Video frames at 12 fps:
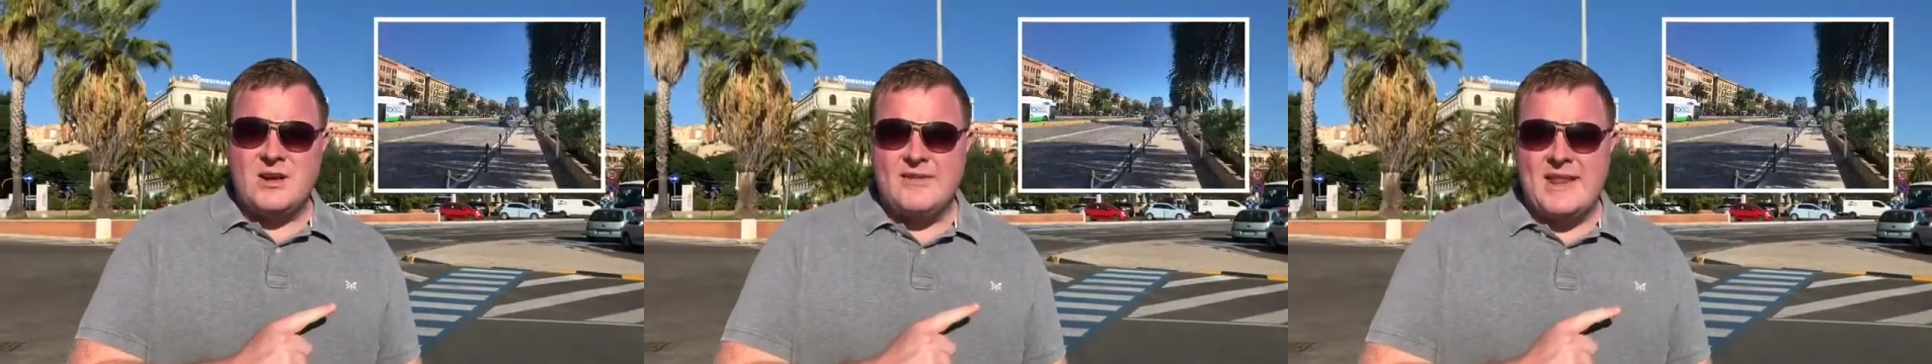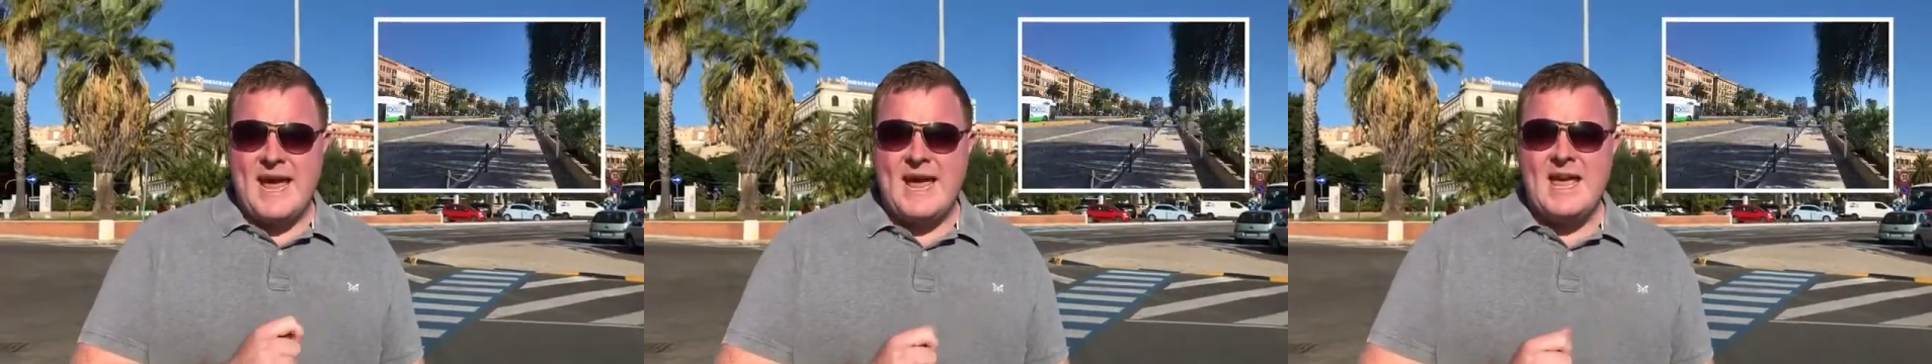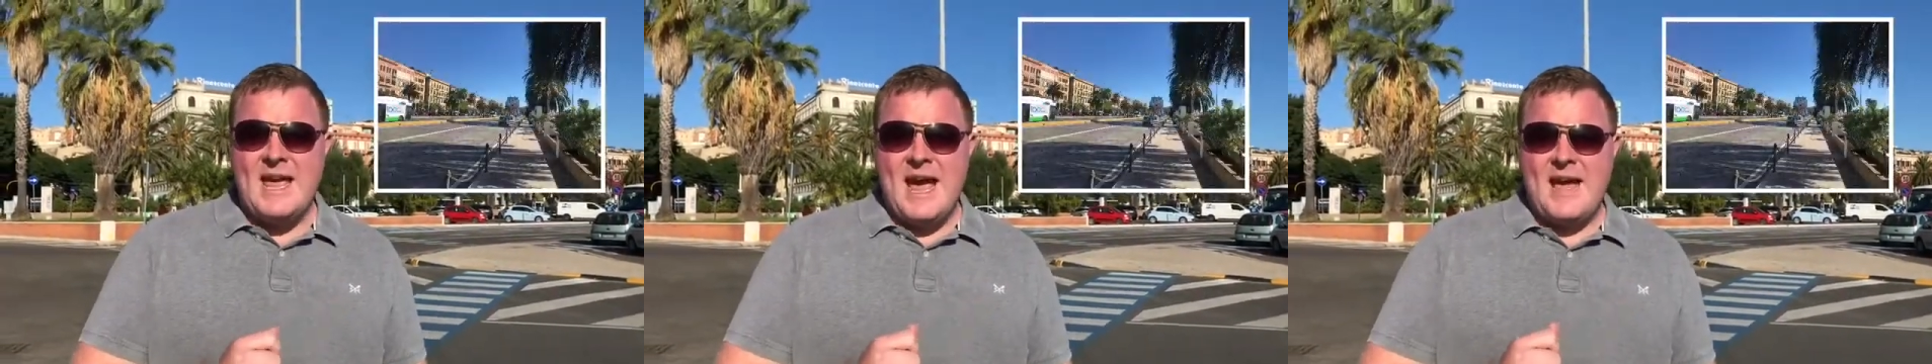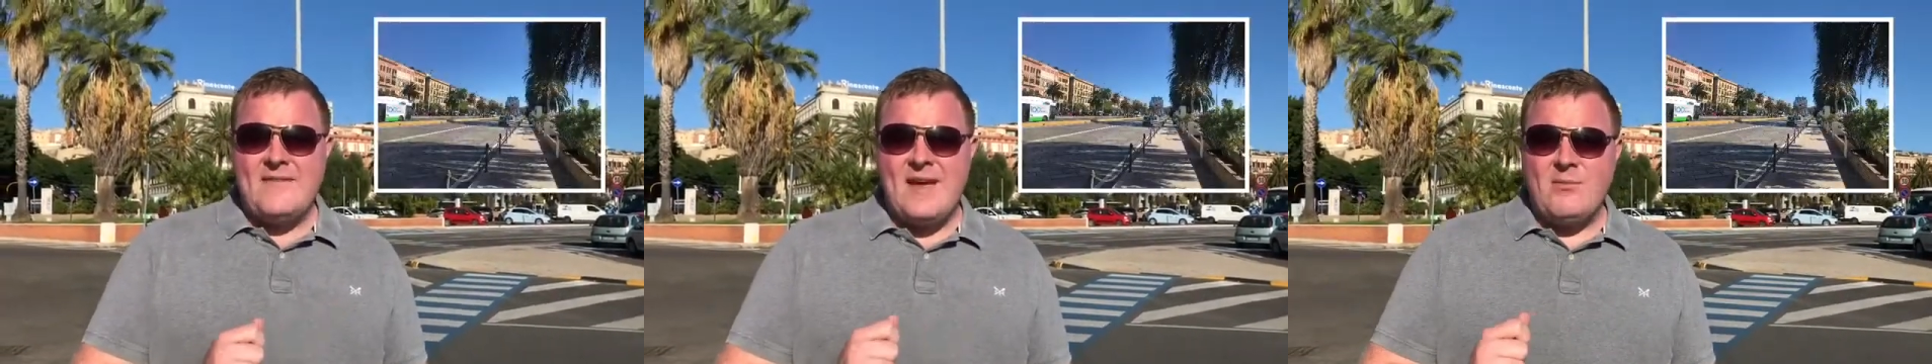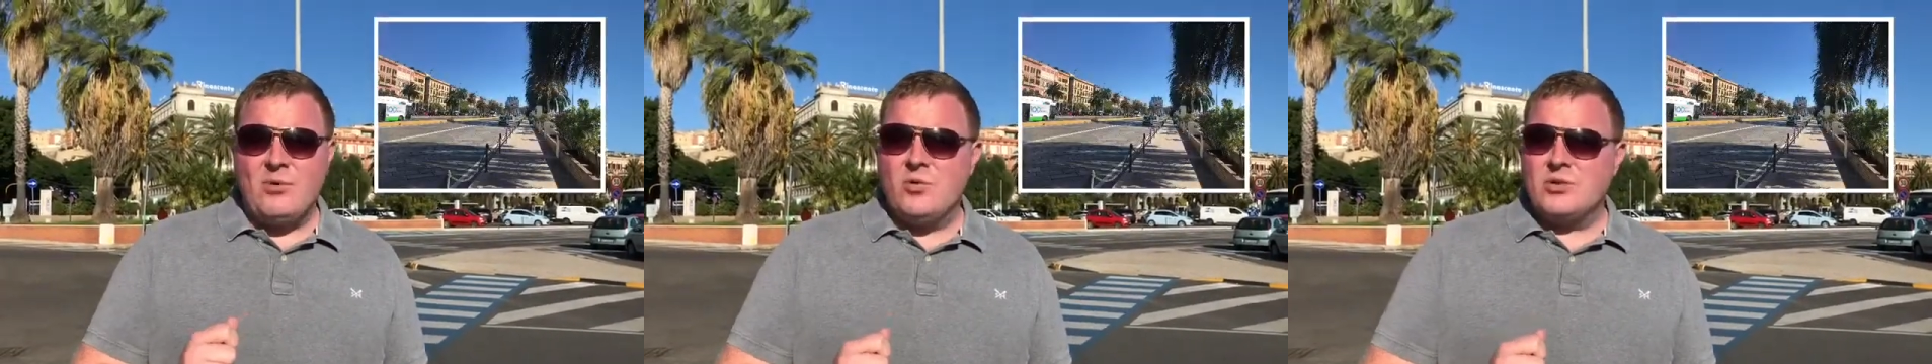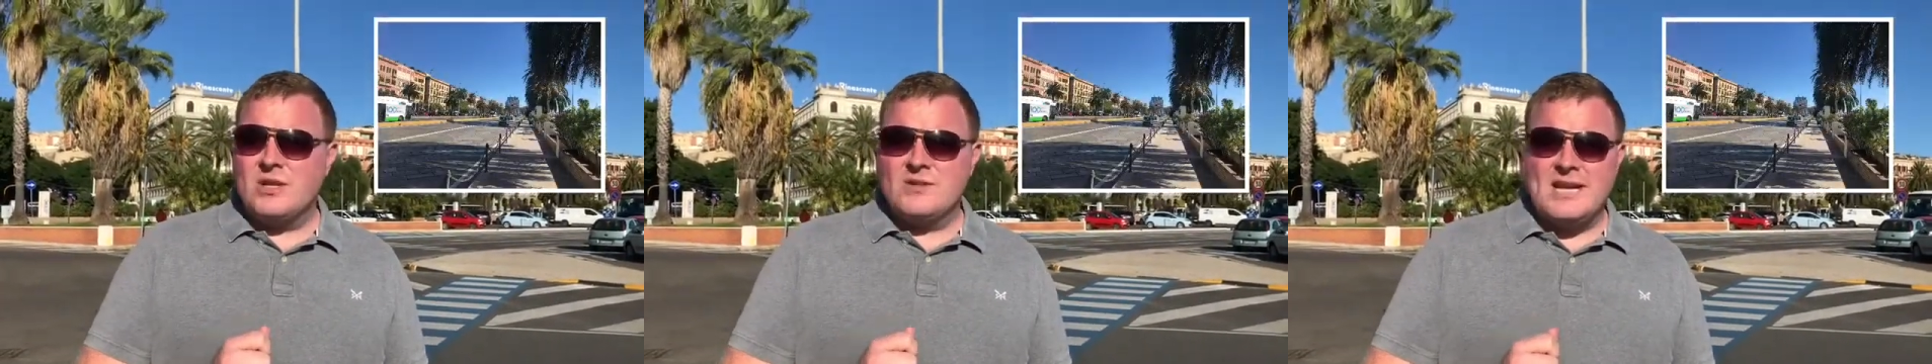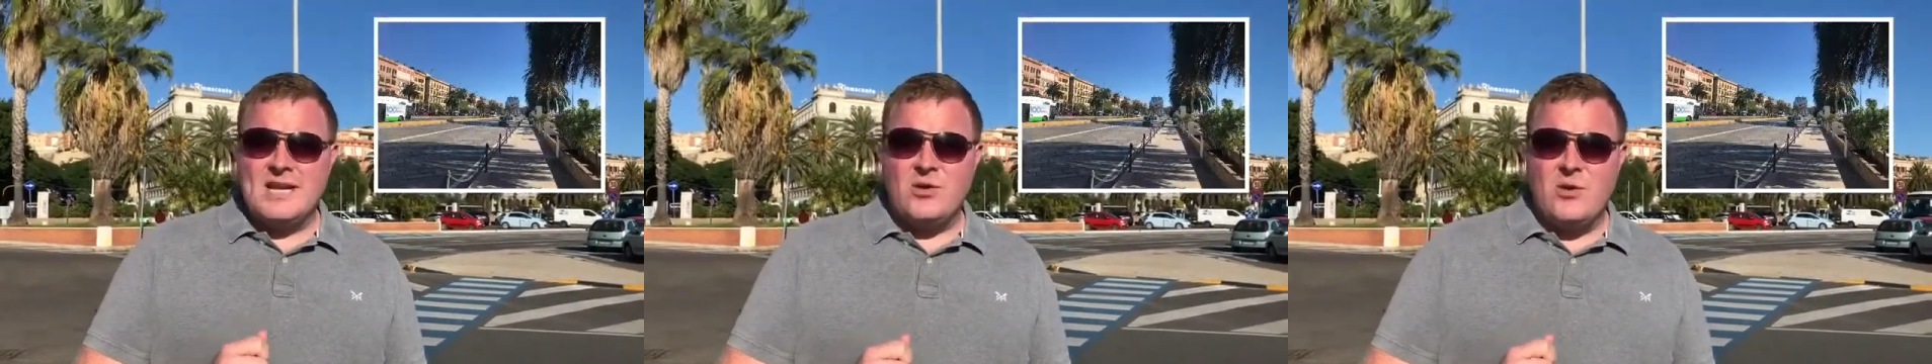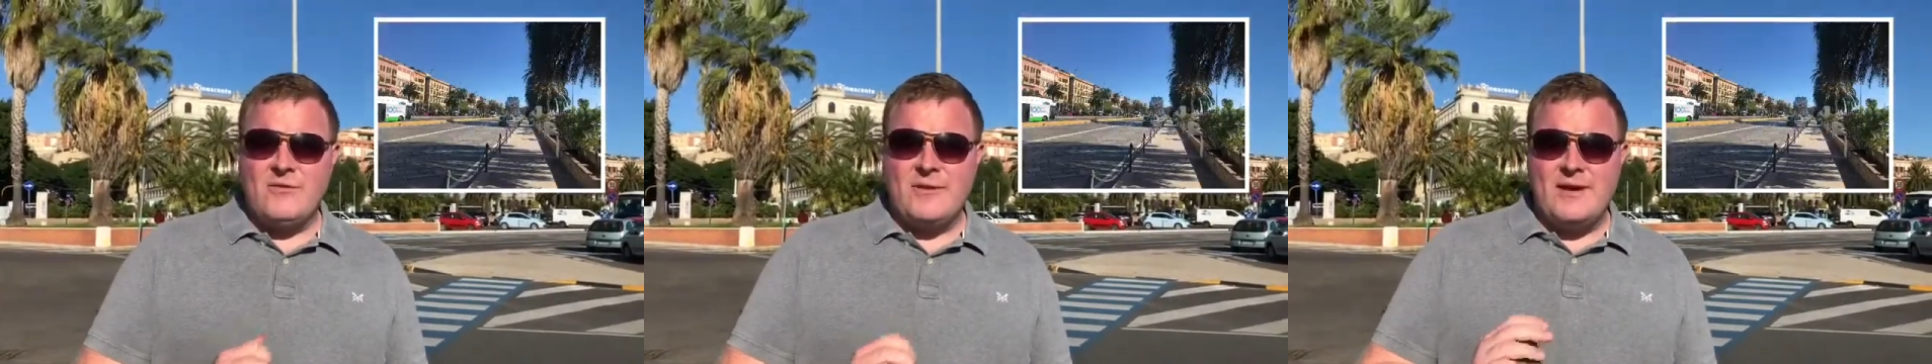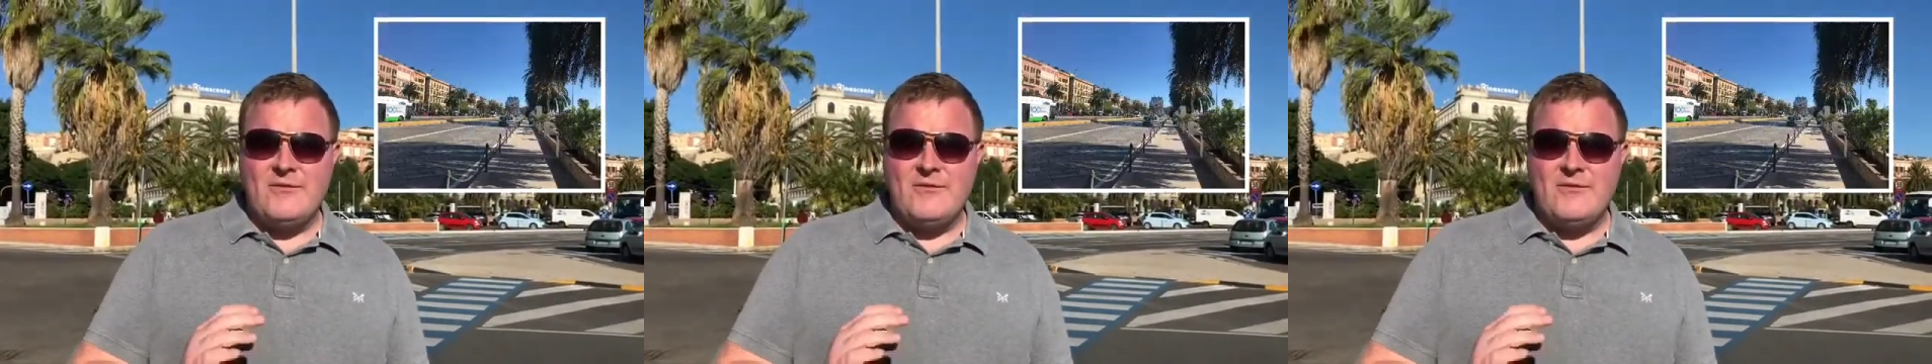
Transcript: over there, and that will also take you off.